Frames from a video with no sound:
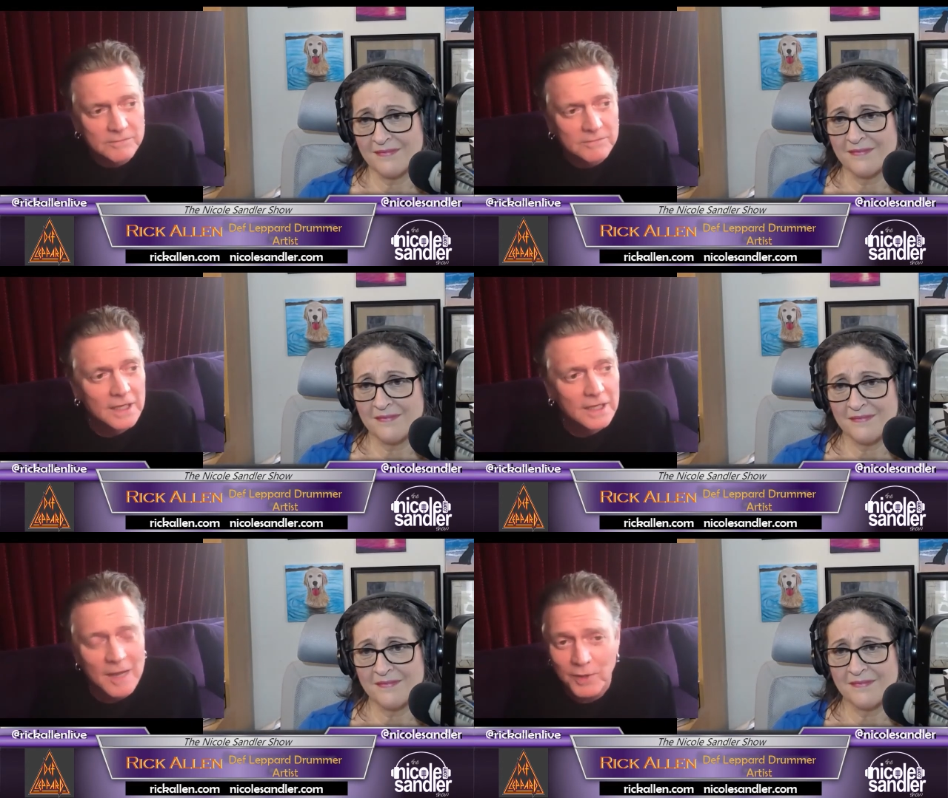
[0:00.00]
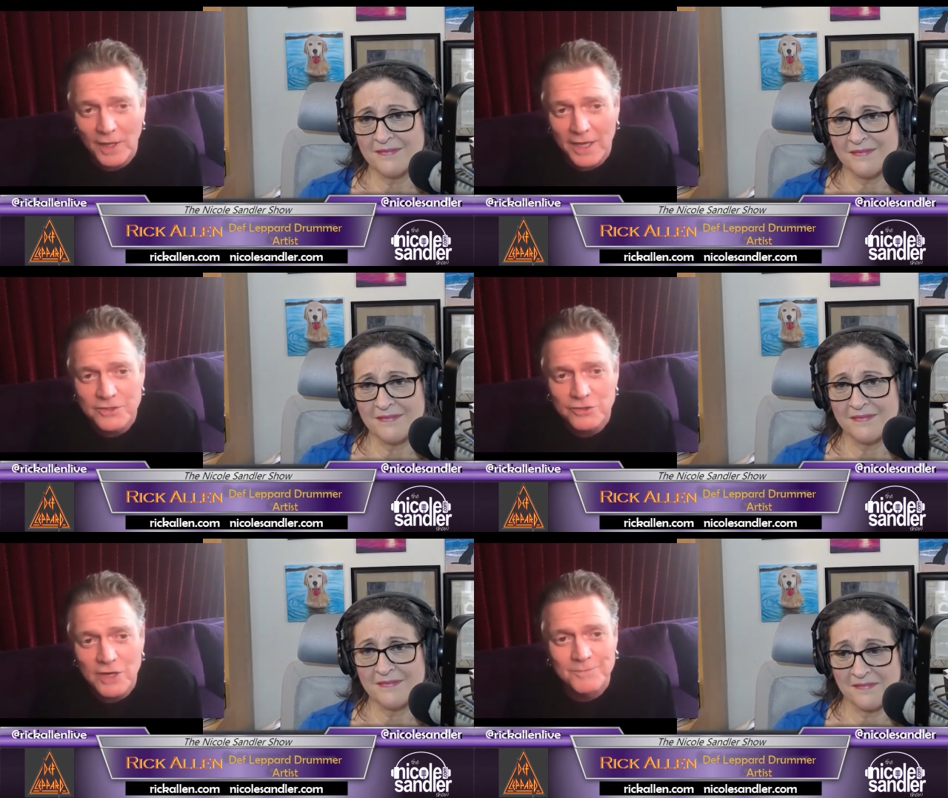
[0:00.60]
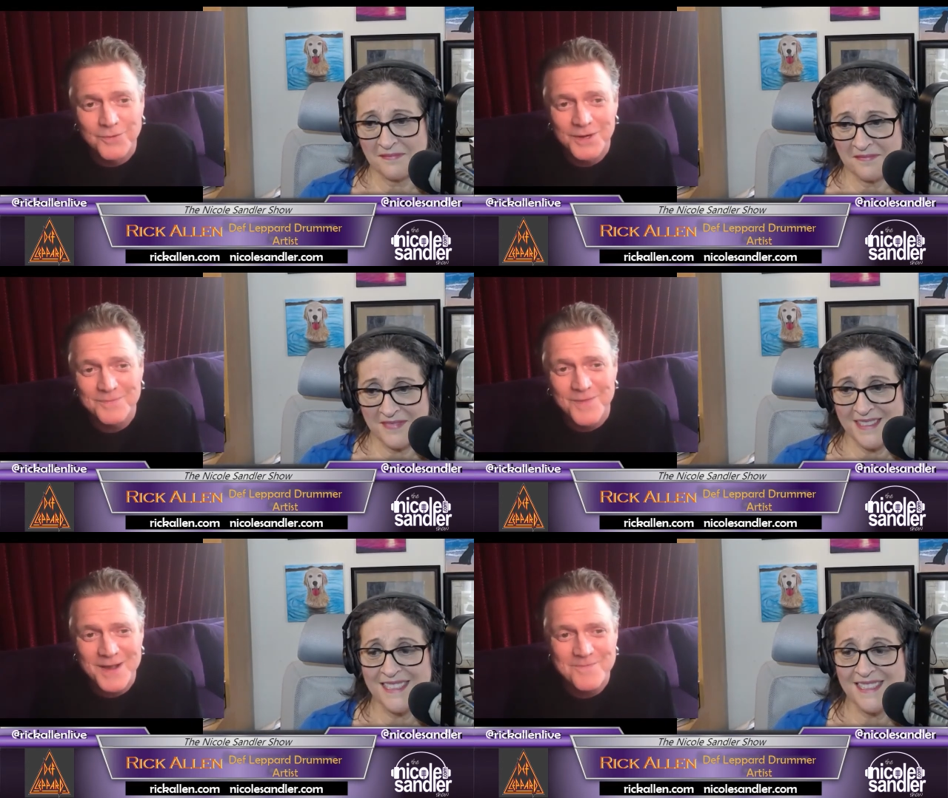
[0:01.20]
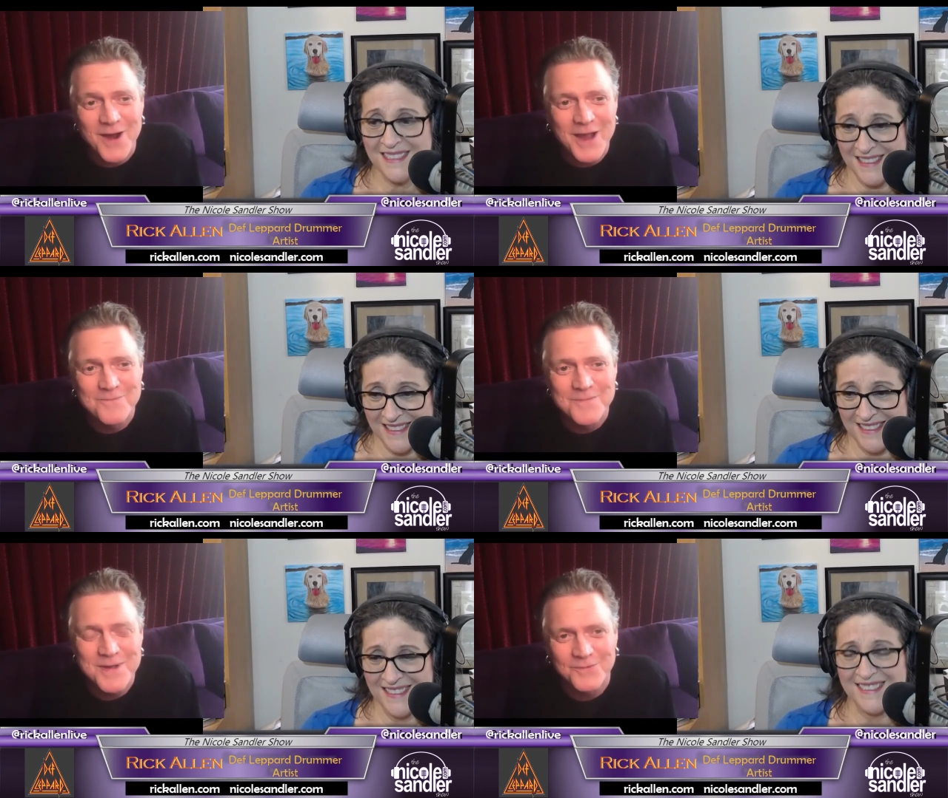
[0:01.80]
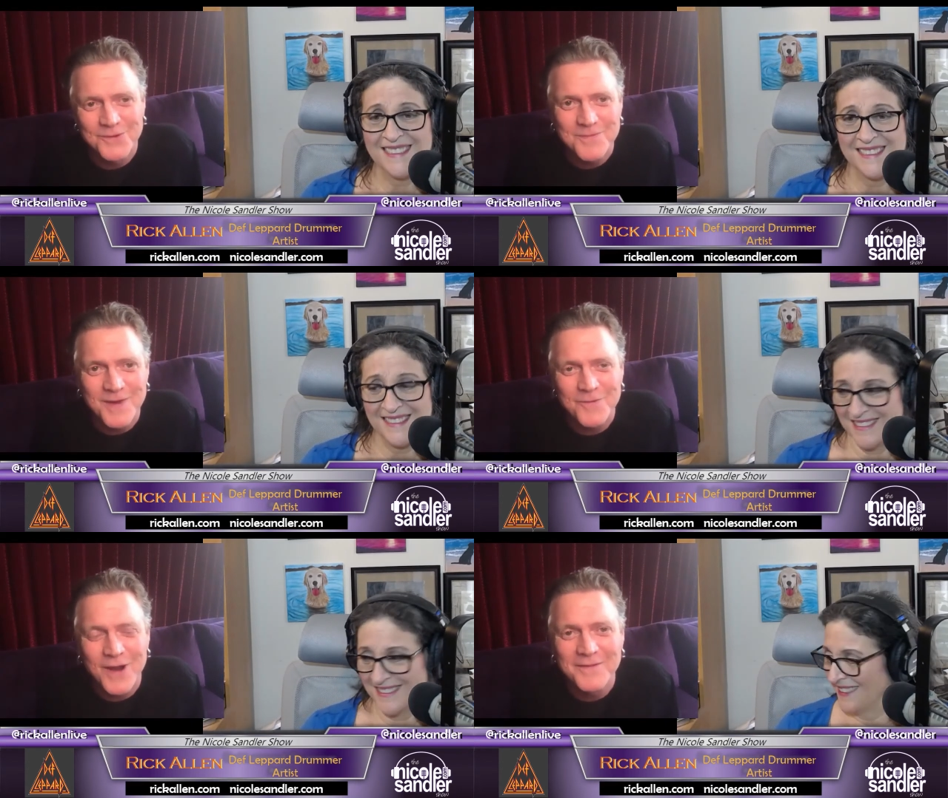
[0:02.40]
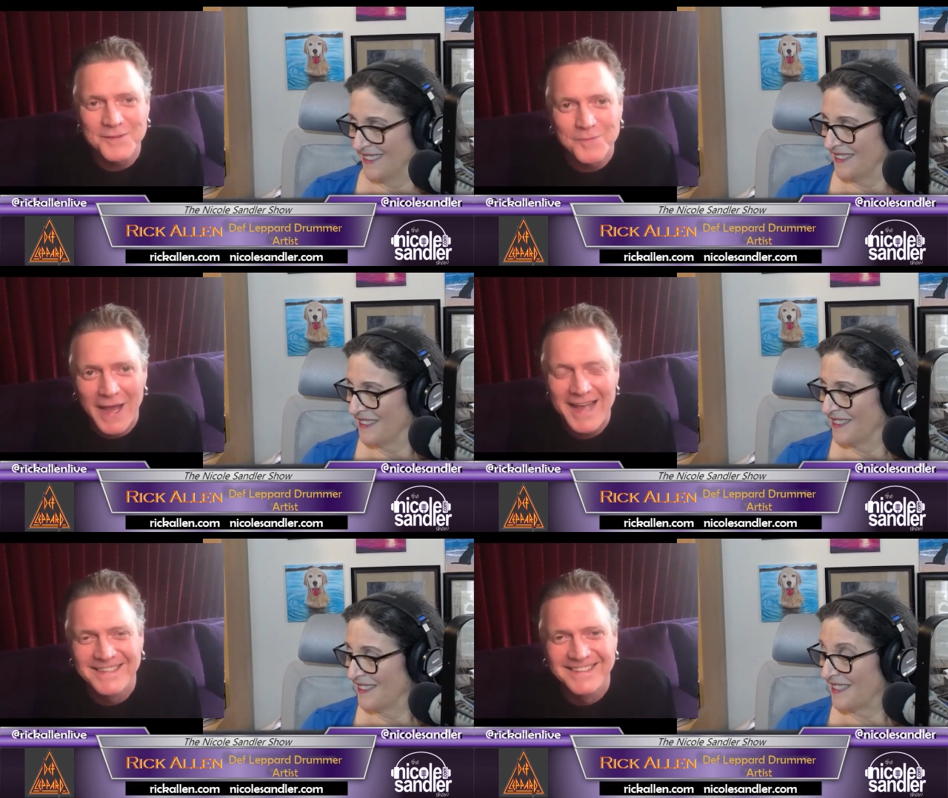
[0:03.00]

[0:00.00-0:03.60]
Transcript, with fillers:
Speaker 1: I play drums with my wife's band,